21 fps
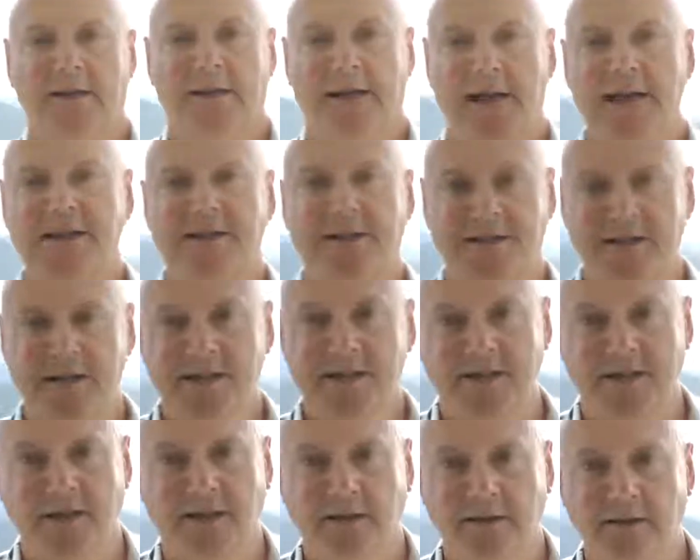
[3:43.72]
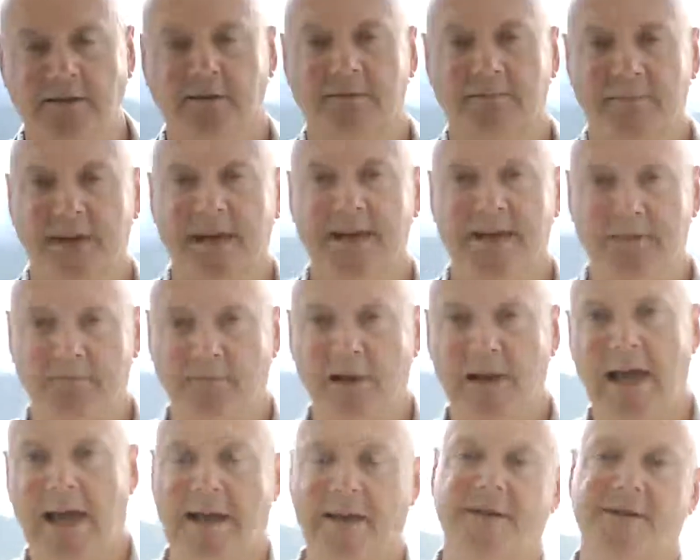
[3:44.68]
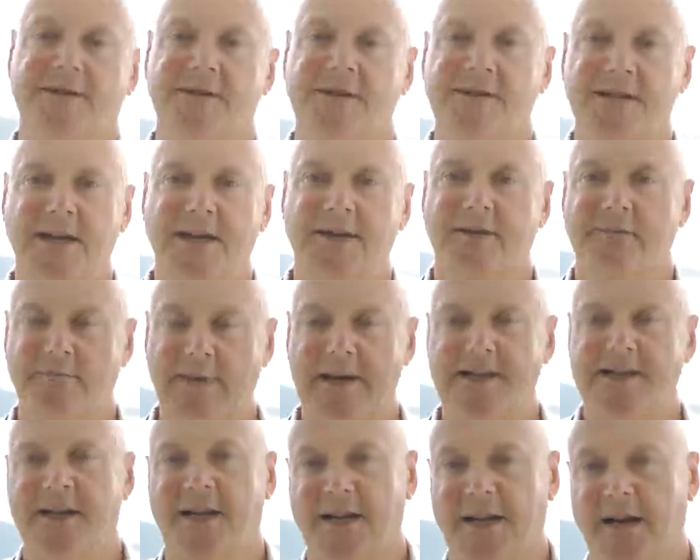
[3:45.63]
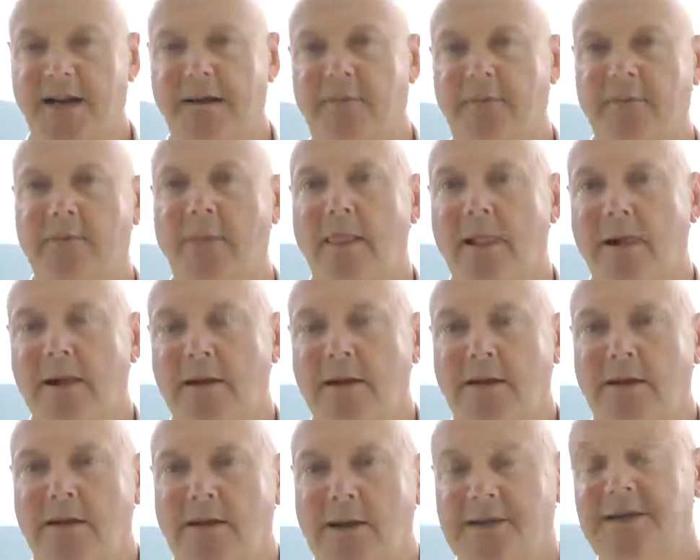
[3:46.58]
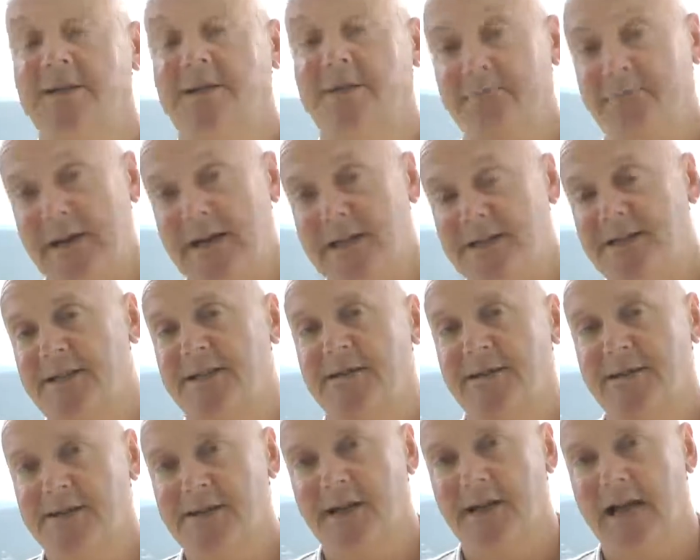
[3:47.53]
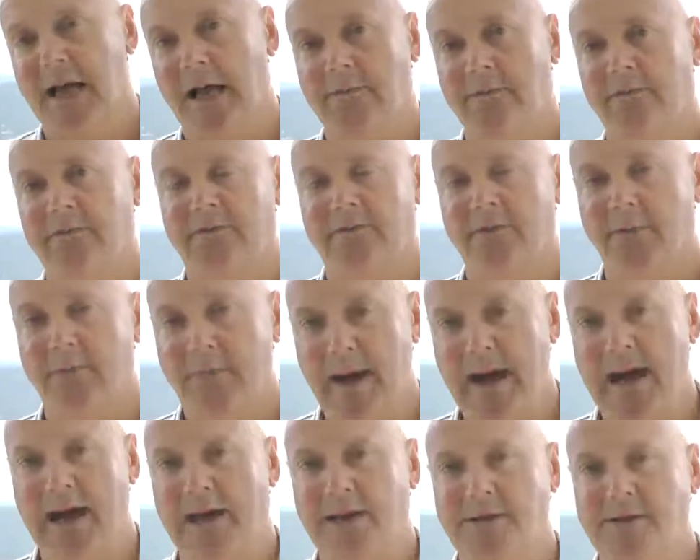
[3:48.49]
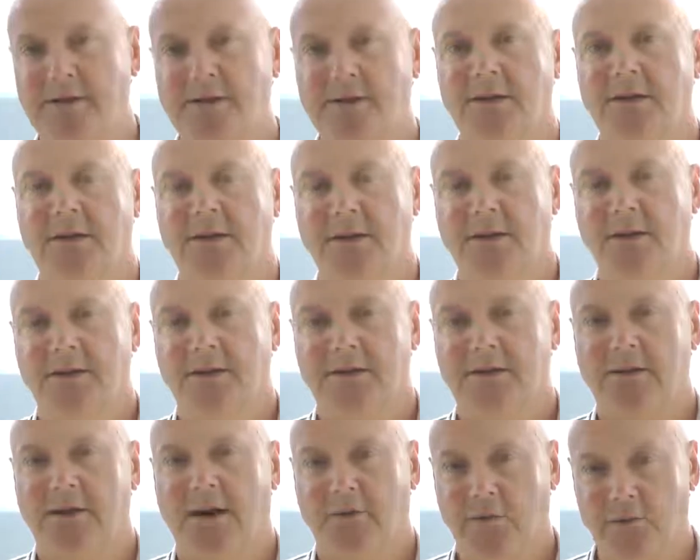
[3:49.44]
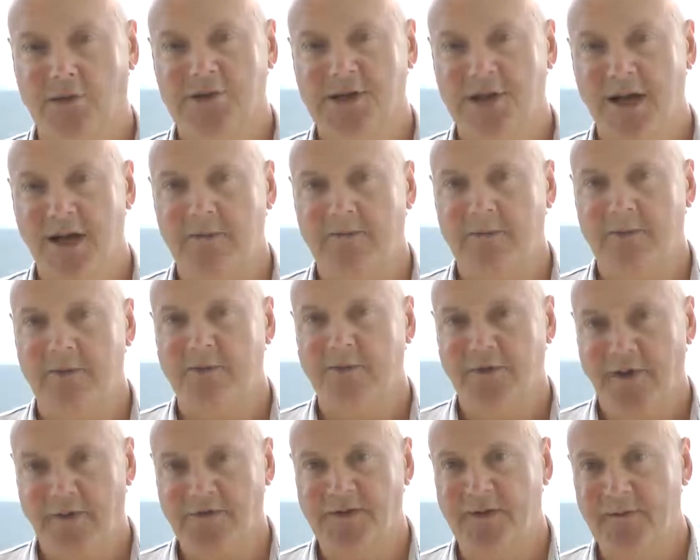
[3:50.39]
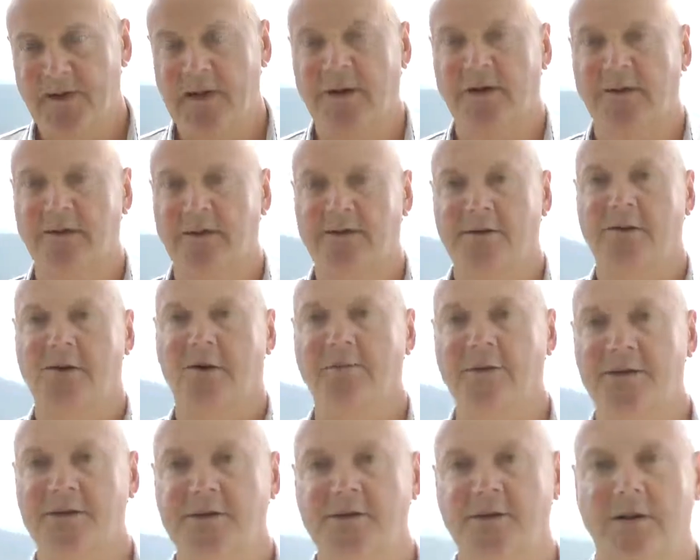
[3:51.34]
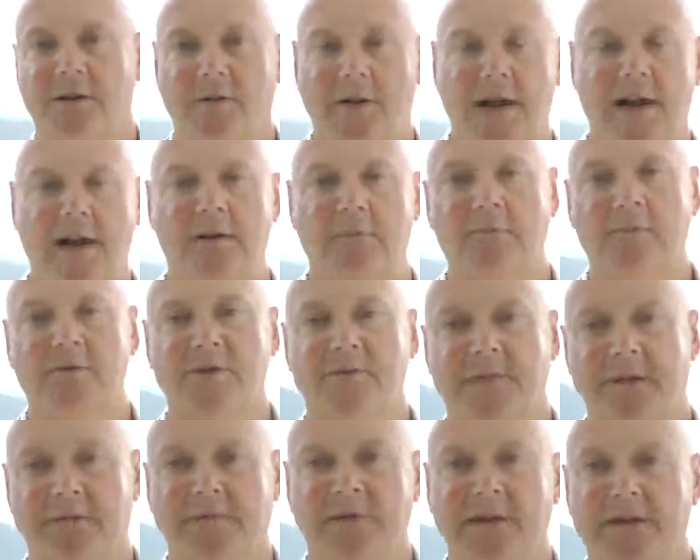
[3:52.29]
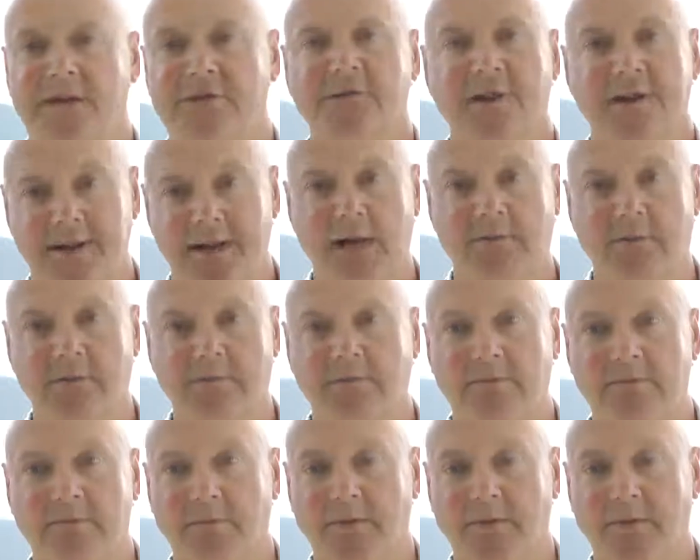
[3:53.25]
AC/DC, Back in Black, is the second best-selling album. It's the best-selling album for a band of all time. 50 million copies of that album has been released. Great album.